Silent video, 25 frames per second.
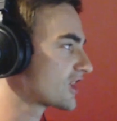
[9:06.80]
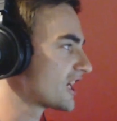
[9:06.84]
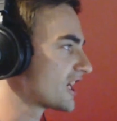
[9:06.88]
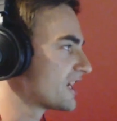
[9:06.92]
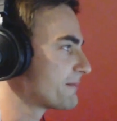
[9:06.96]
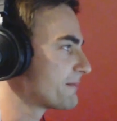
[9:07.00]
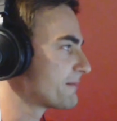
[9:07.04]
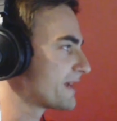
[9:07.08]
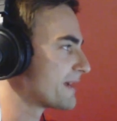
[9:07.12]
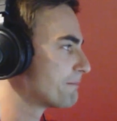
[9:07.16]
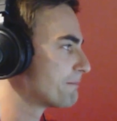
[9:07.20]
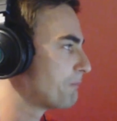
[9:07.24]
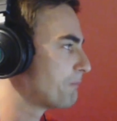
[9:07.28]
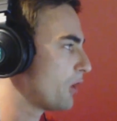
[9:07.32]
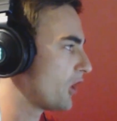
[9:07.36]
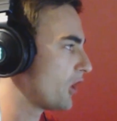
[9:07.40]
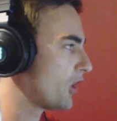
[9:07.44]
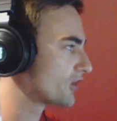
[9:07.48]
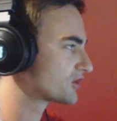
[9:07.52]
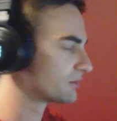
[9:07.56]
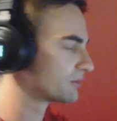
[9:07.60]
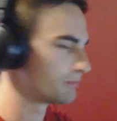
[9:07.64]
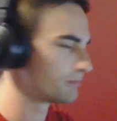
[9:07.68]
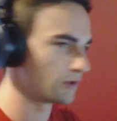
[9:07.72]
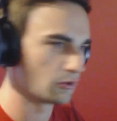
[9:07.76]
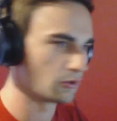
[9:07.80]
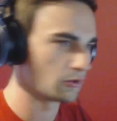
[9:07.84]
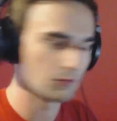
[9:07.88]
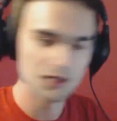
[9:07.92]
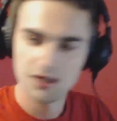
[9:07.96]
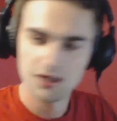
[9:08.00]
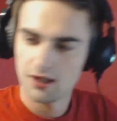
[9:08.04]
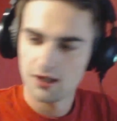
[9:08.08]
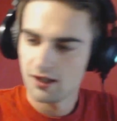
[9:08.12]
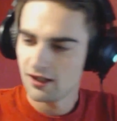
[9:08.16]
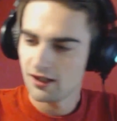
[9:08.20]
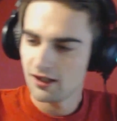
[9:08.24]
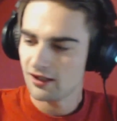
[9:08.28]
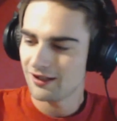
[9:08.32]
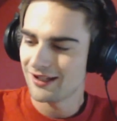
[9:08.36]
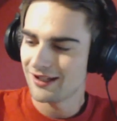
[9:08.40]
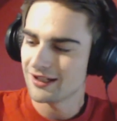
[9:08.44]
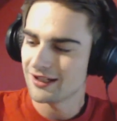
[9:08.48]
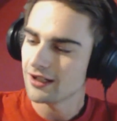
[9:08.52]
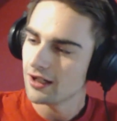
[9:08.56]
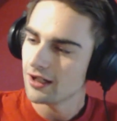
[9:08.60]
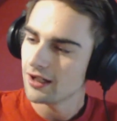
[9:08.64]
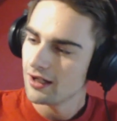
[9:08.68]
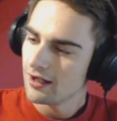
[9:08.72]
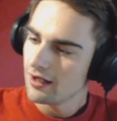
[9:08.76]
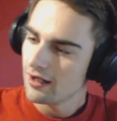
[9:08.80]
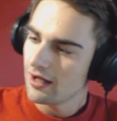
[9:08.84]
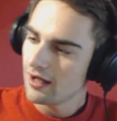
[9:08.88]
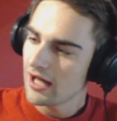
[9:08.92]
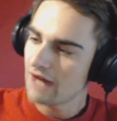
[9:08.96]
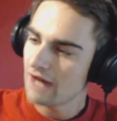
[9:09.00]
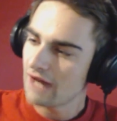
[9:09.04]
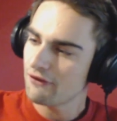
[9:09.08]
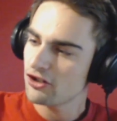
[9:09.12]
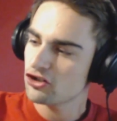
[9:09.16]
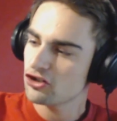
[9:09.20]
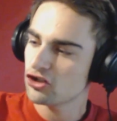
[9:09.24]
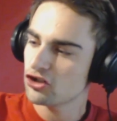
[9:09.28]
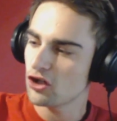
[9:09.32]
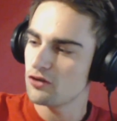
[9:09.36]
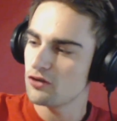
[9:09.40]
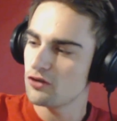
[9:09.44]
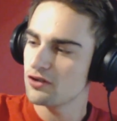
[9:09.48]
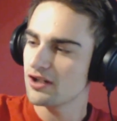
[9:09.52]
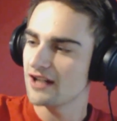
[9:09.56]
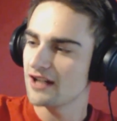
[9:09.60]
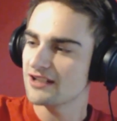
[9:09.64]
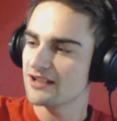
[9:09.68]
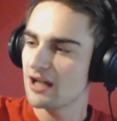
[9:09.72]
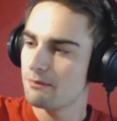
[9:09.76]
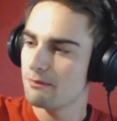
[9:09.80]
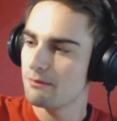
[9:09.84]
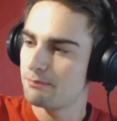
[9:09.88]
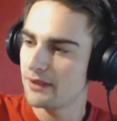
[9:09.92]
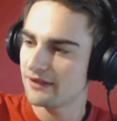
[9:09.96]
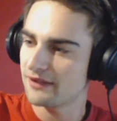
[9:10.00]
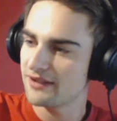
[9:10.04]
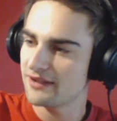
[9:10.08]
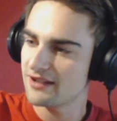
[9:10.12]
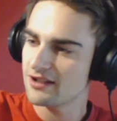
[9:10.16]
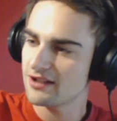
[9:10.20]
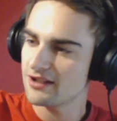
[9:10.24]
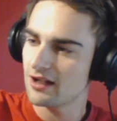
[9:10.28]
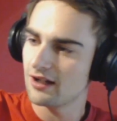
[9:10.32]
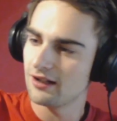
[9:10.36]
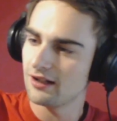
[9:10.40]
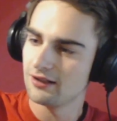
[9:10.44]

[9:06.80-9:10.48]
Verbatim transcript: is gonna be impossible. Like, have I shown you guys how big these